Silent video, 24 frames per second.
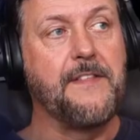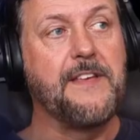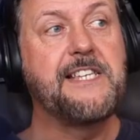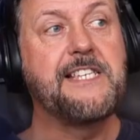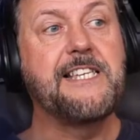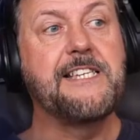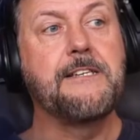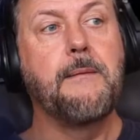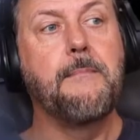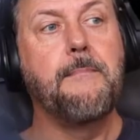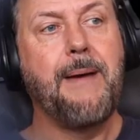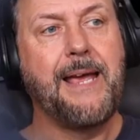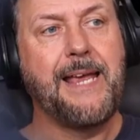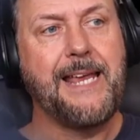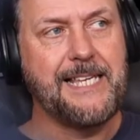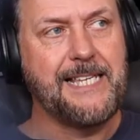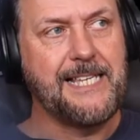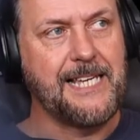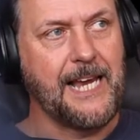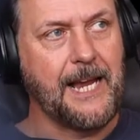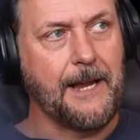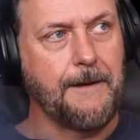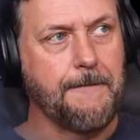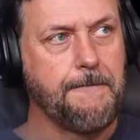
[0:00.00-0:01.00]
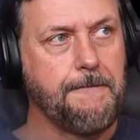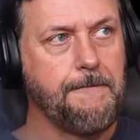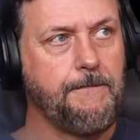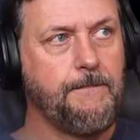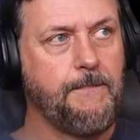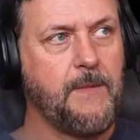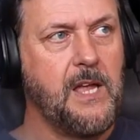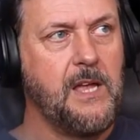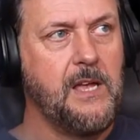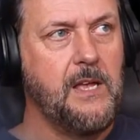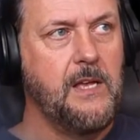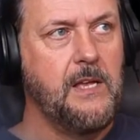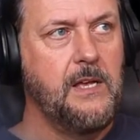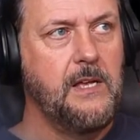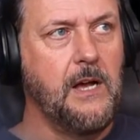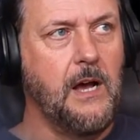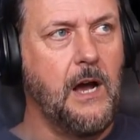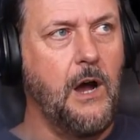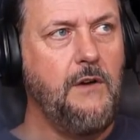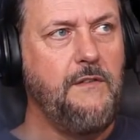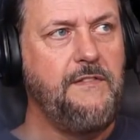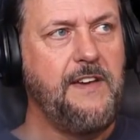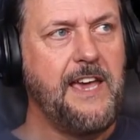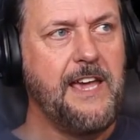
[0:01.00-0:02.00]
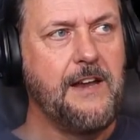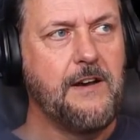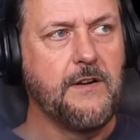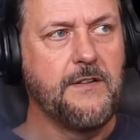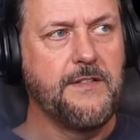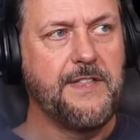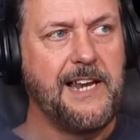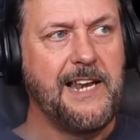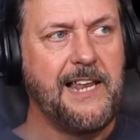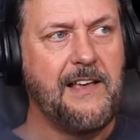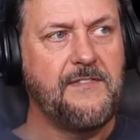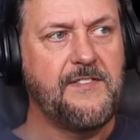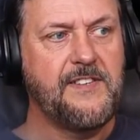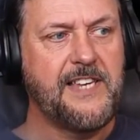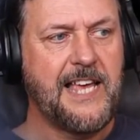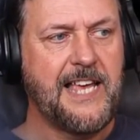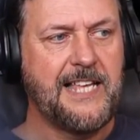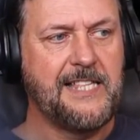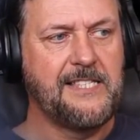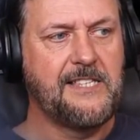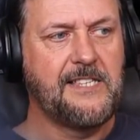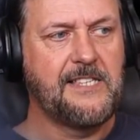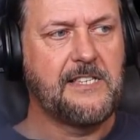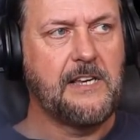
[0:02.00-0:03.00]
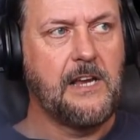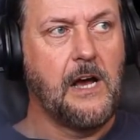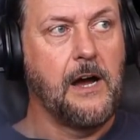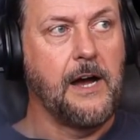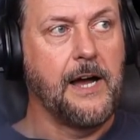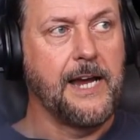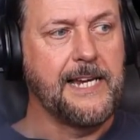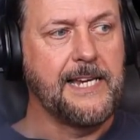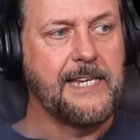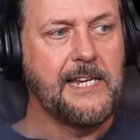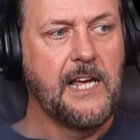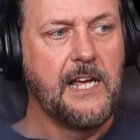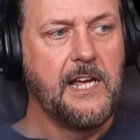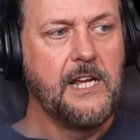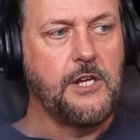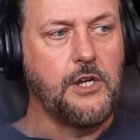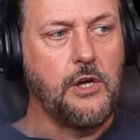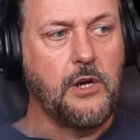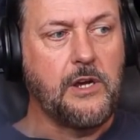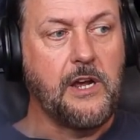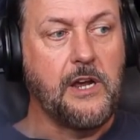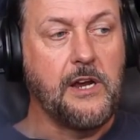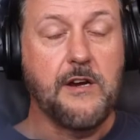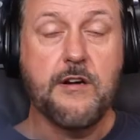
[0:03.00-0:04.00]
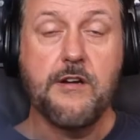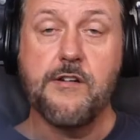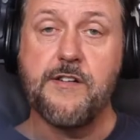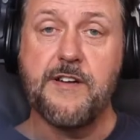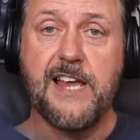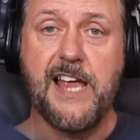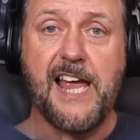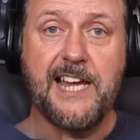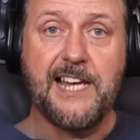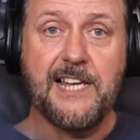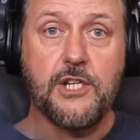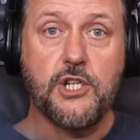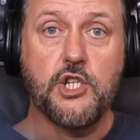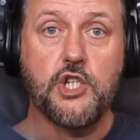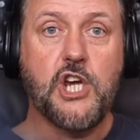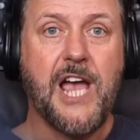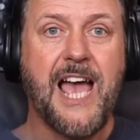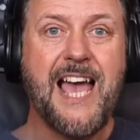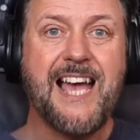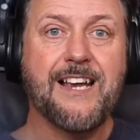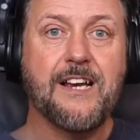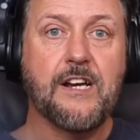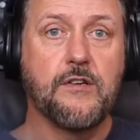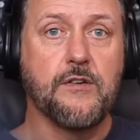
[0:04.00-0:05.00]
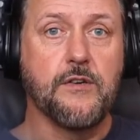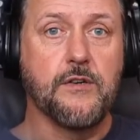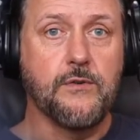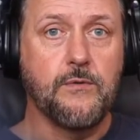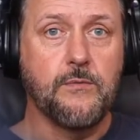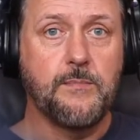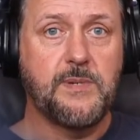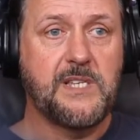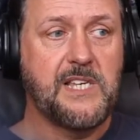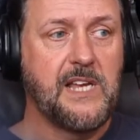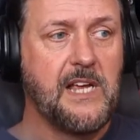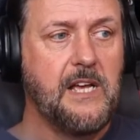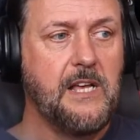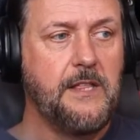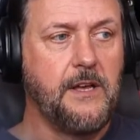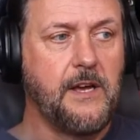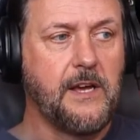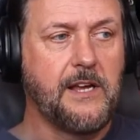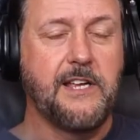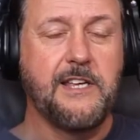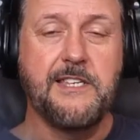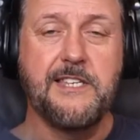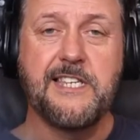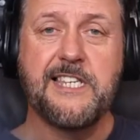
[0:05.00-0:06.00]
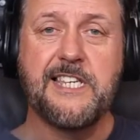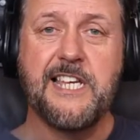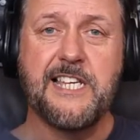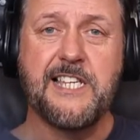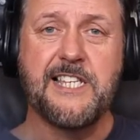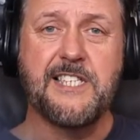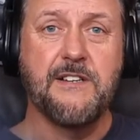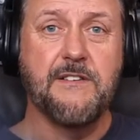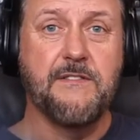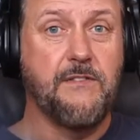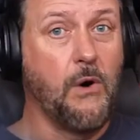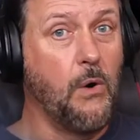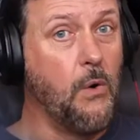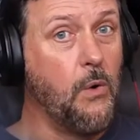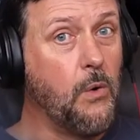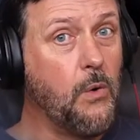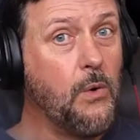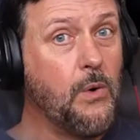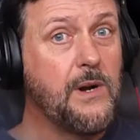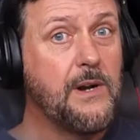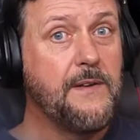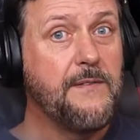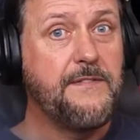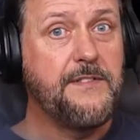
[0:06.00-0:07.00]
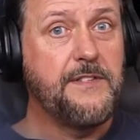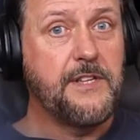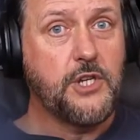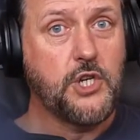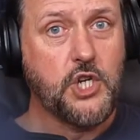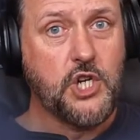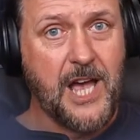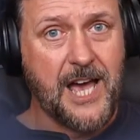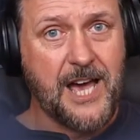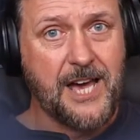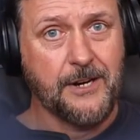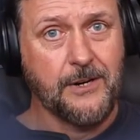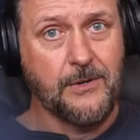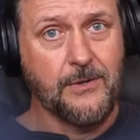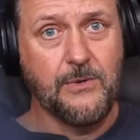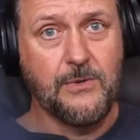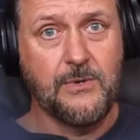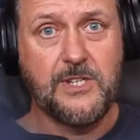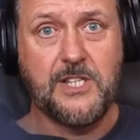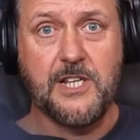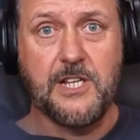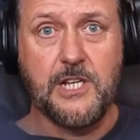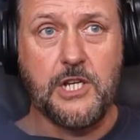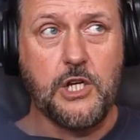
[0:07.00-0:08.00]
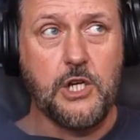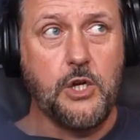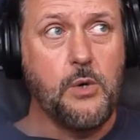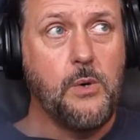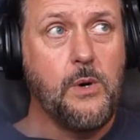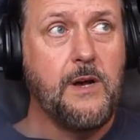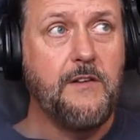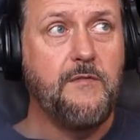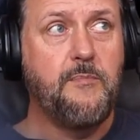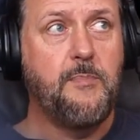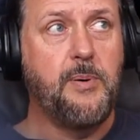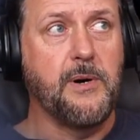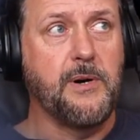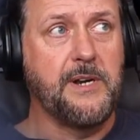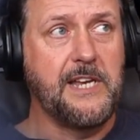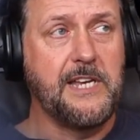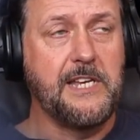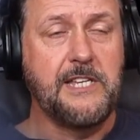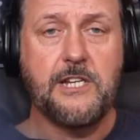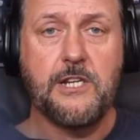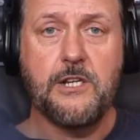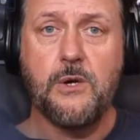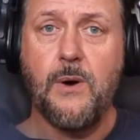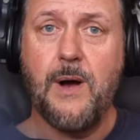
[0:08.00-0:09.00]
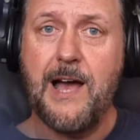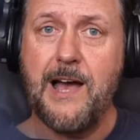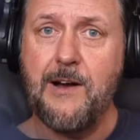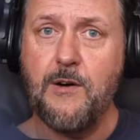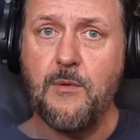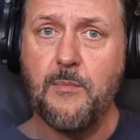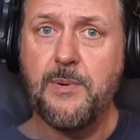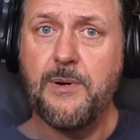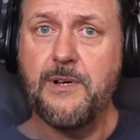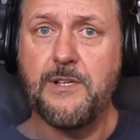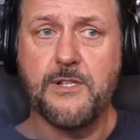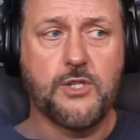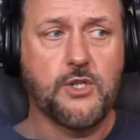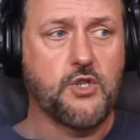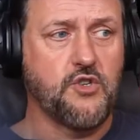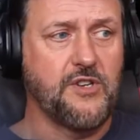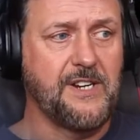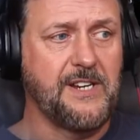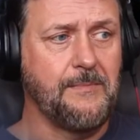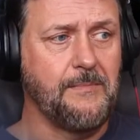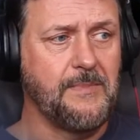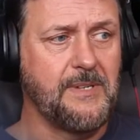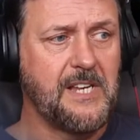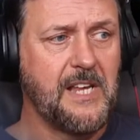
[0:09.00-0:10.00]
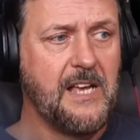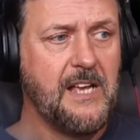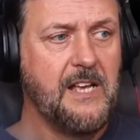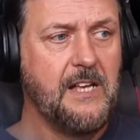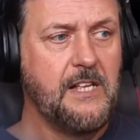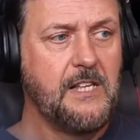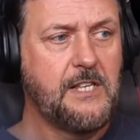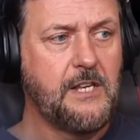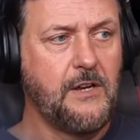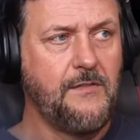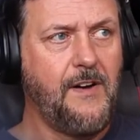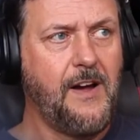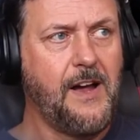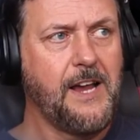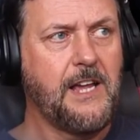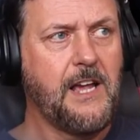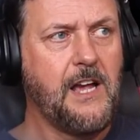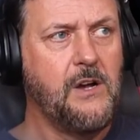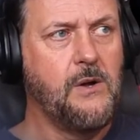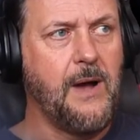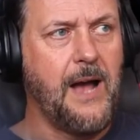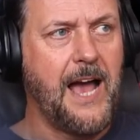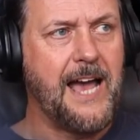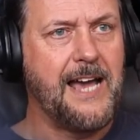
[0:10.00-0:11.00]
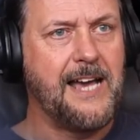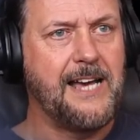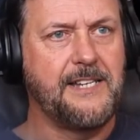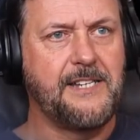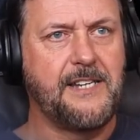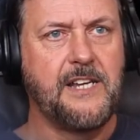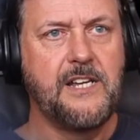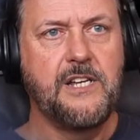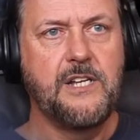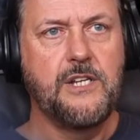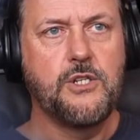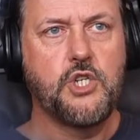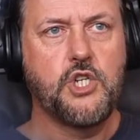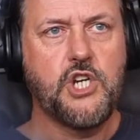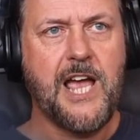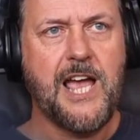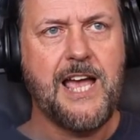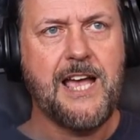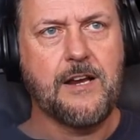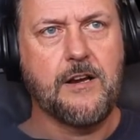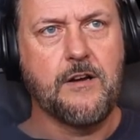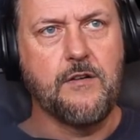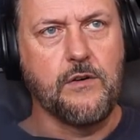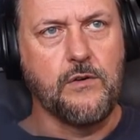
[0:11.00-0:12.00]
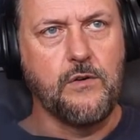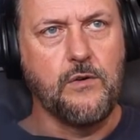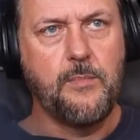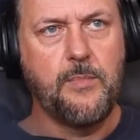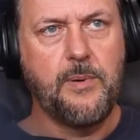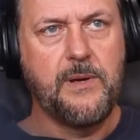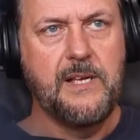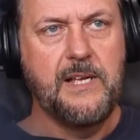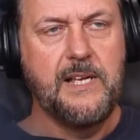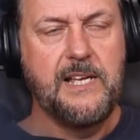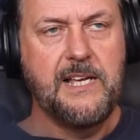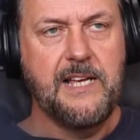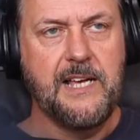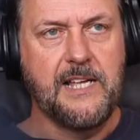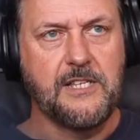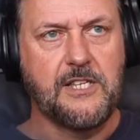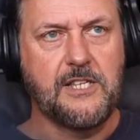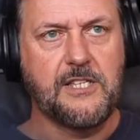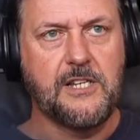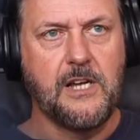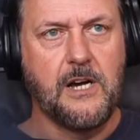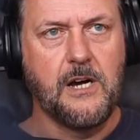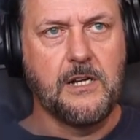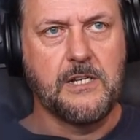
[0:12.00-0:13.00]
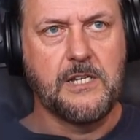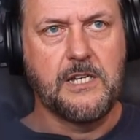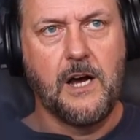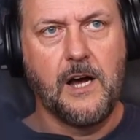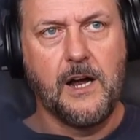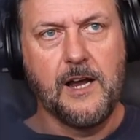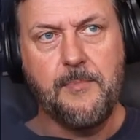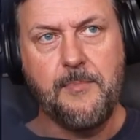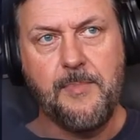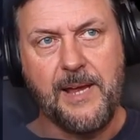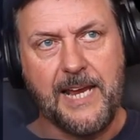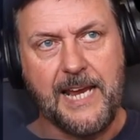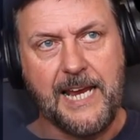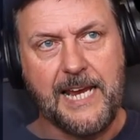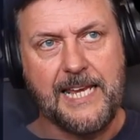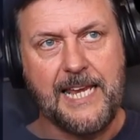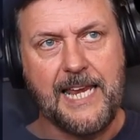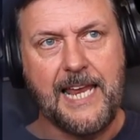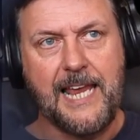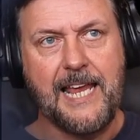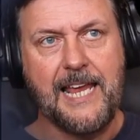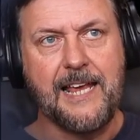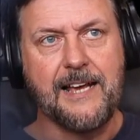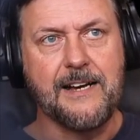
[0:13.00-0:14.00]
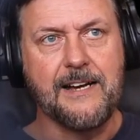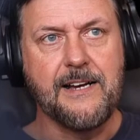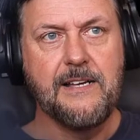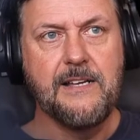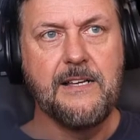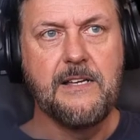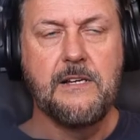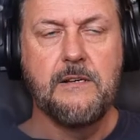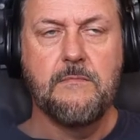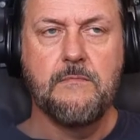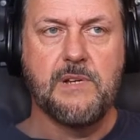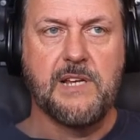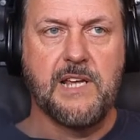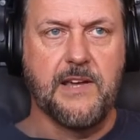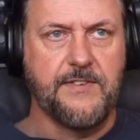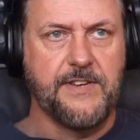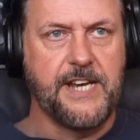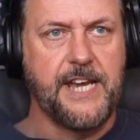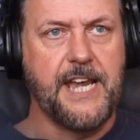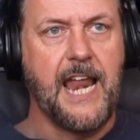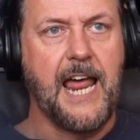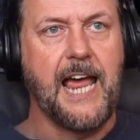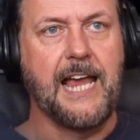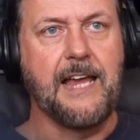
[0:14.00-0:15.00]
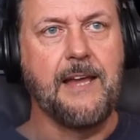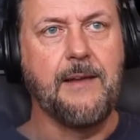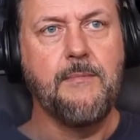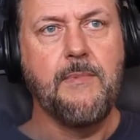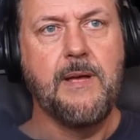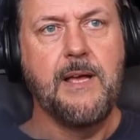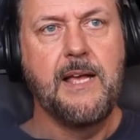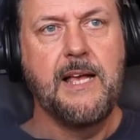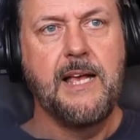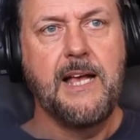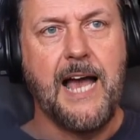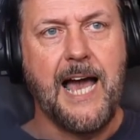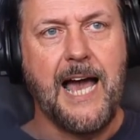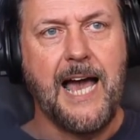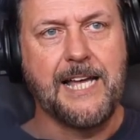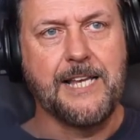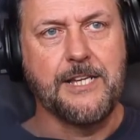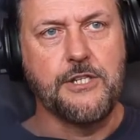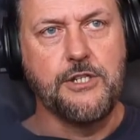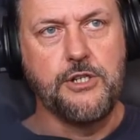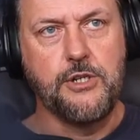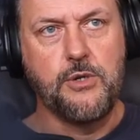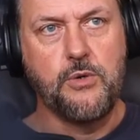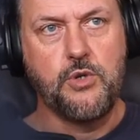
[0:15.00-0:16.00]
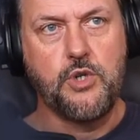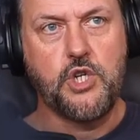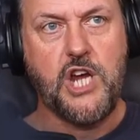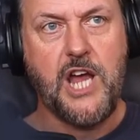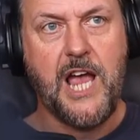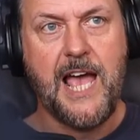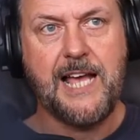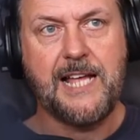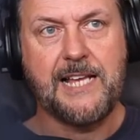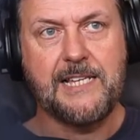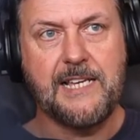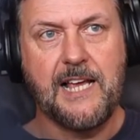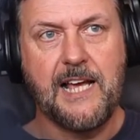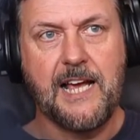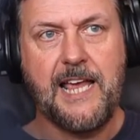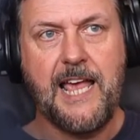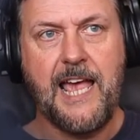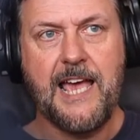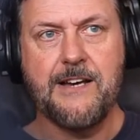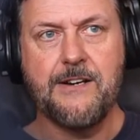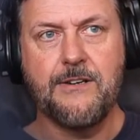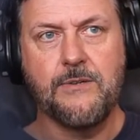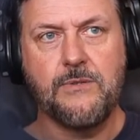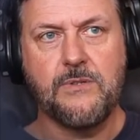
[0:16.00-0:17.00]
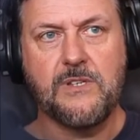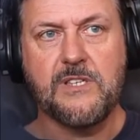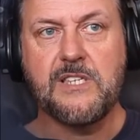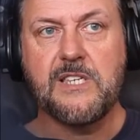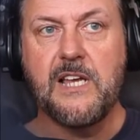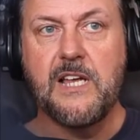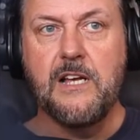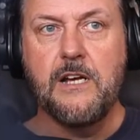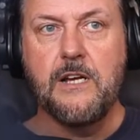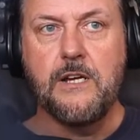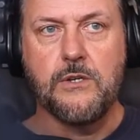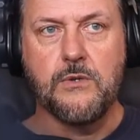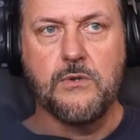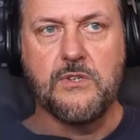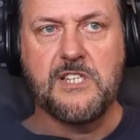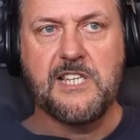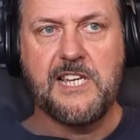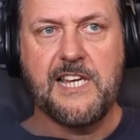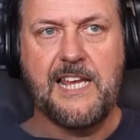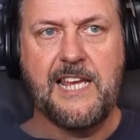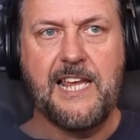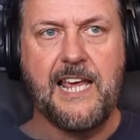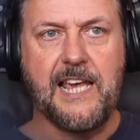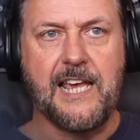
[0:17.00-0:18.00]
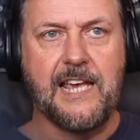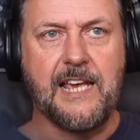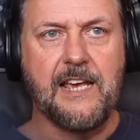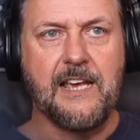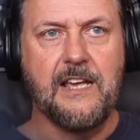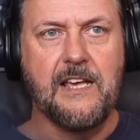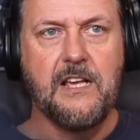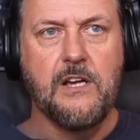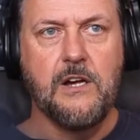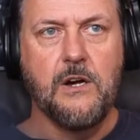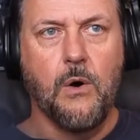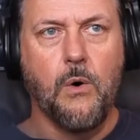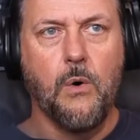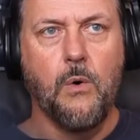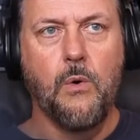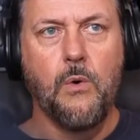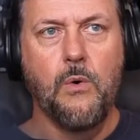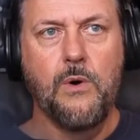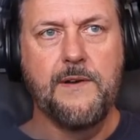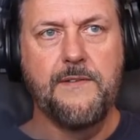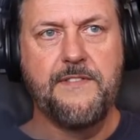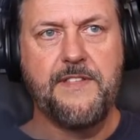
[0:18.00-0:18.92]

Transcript: is amazing. Over here on the left-hand side, you can create chat groups that consist of all of the channels that you have put into your output streams. So if I go add chat group and start typing in here, give it a name, add new chat accounts, you'll see here all of the